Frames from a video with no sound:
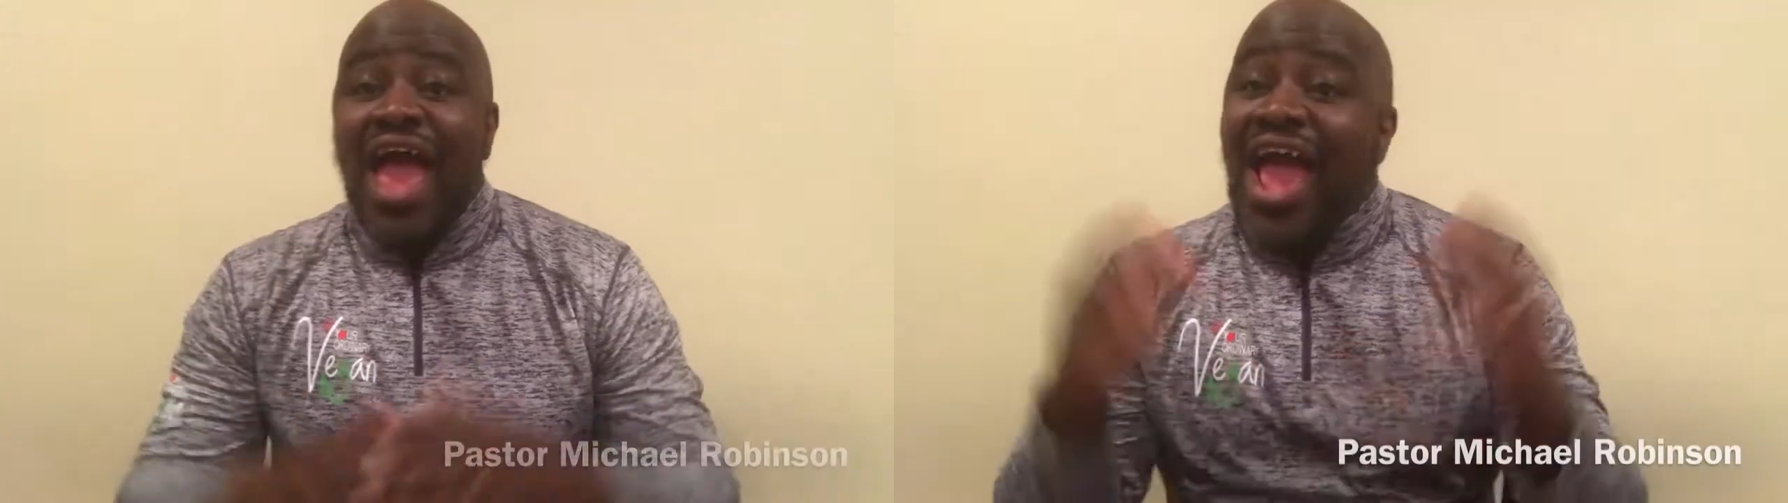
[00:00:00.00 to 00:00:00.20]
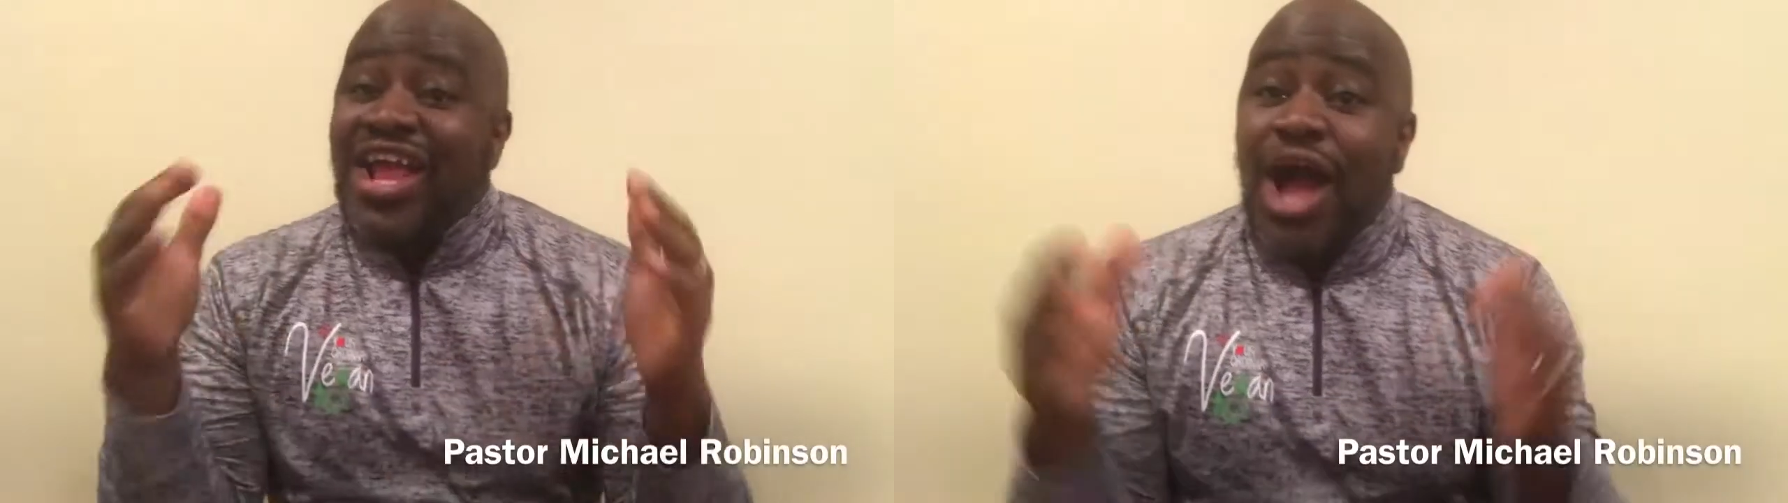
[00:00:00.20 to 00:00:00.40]

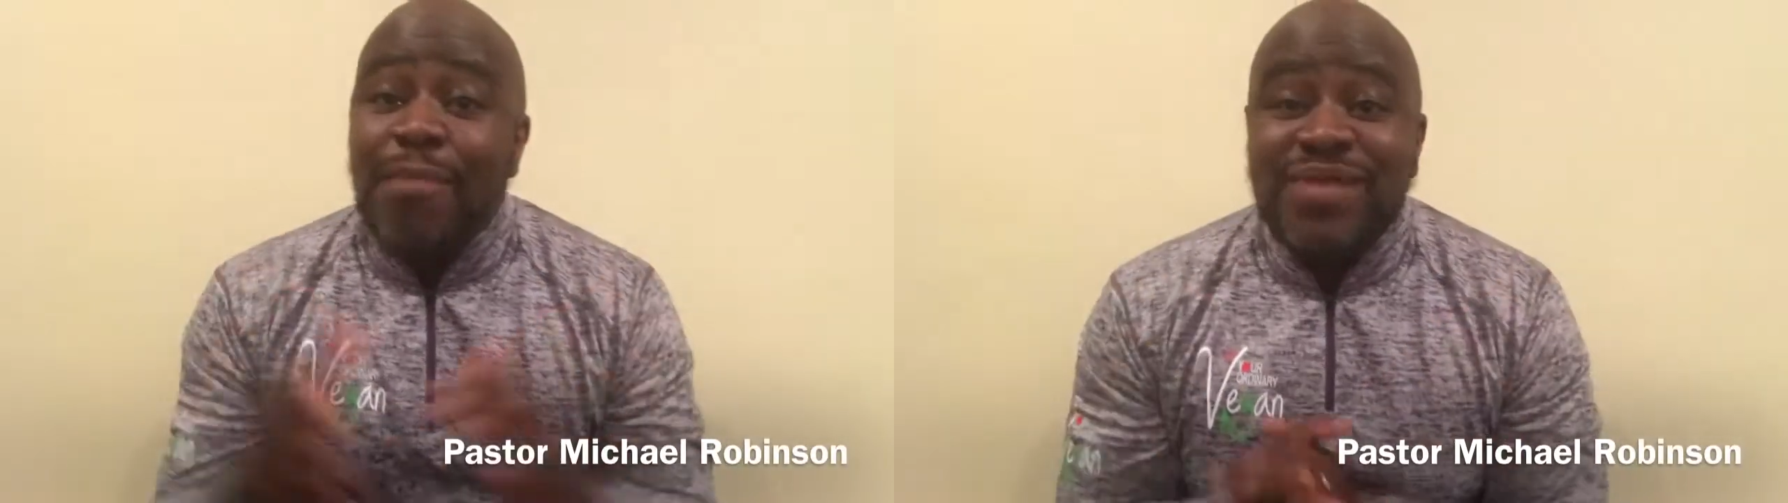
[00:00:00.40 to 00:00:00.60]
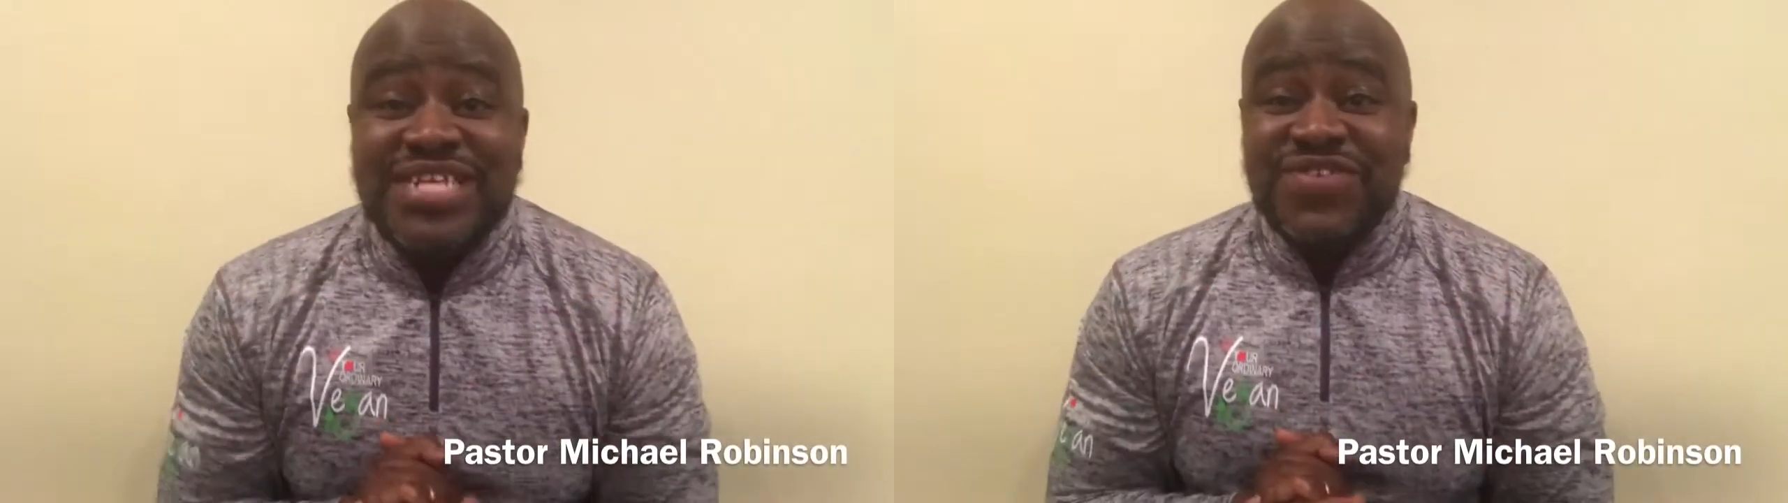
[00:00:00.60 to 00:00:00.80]
Hey,
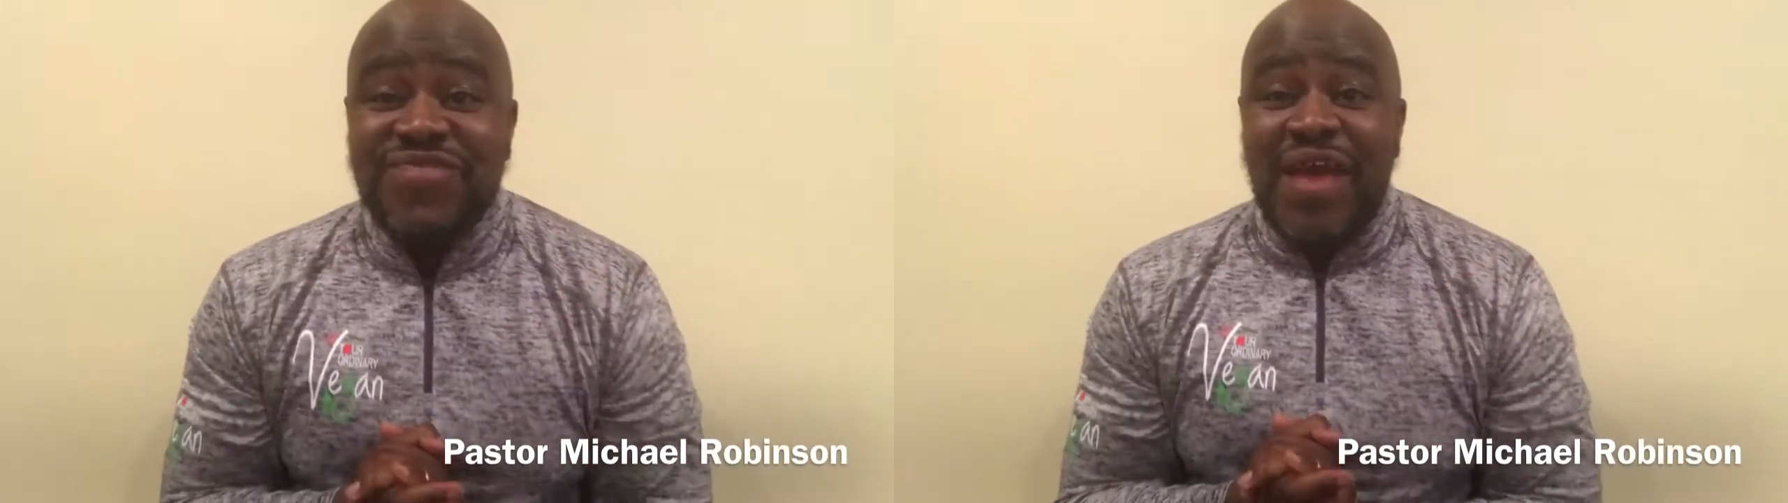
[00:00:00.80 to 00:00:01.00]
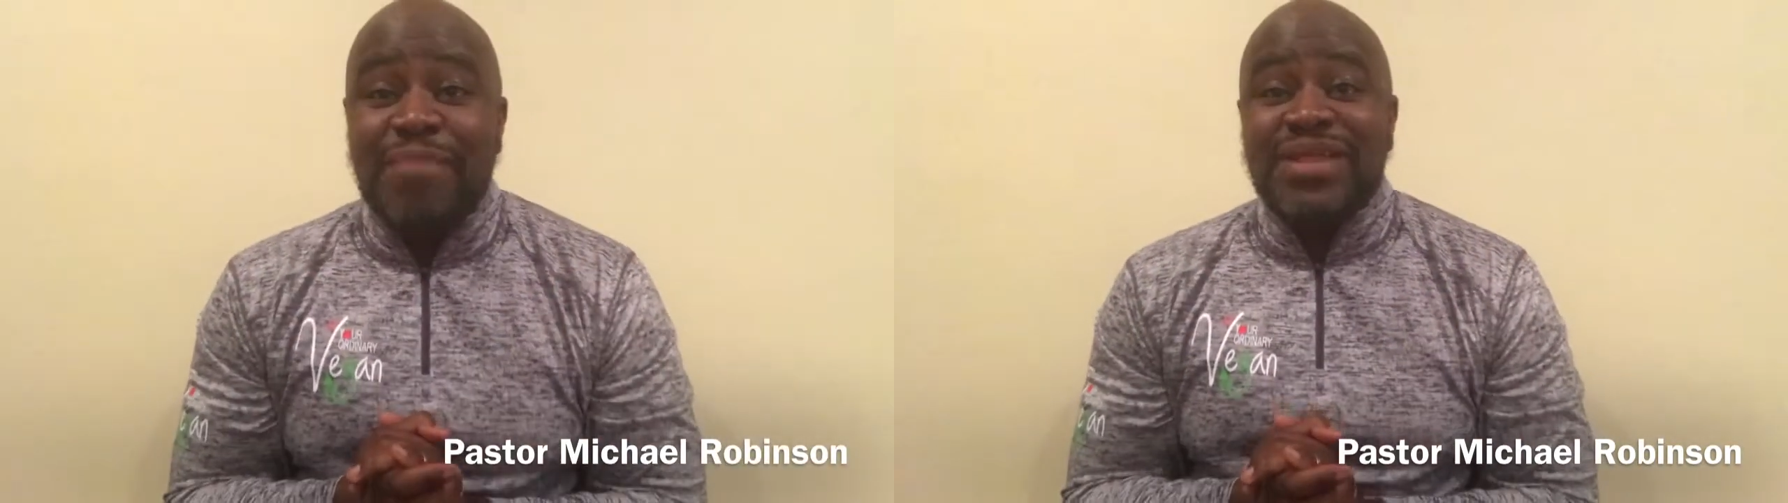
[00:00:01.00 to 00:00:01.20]
God bless your
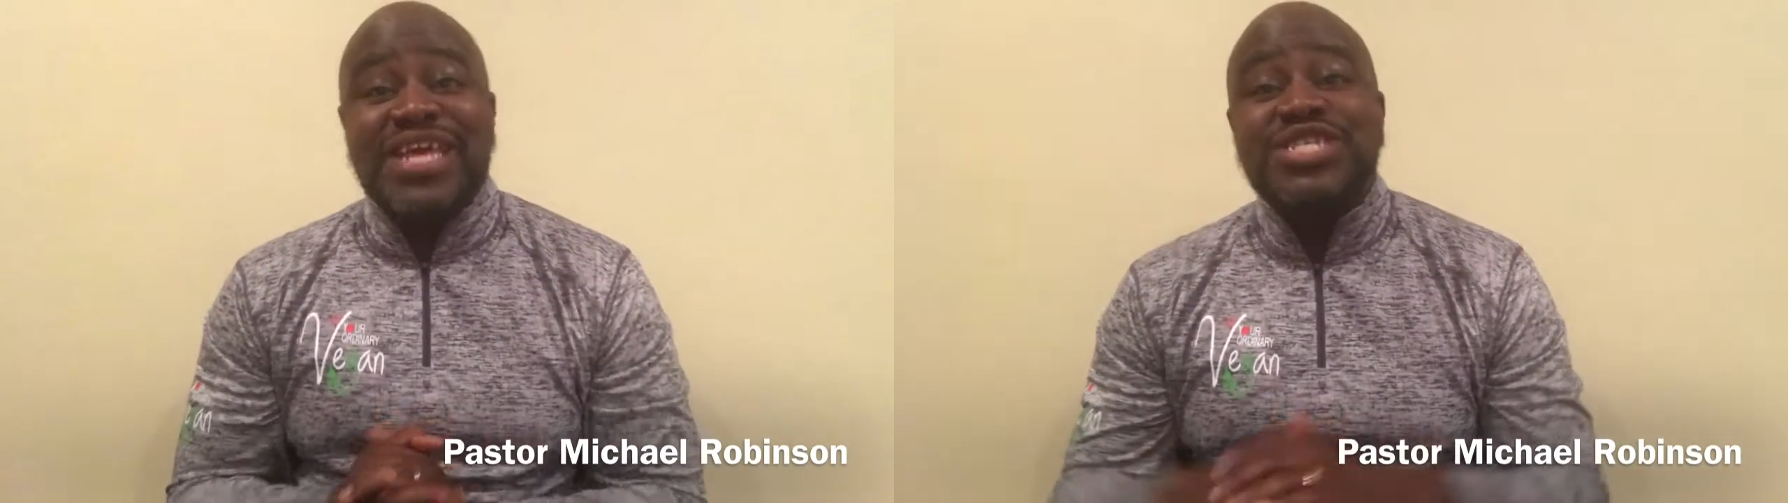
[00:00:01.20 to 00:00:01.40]
family.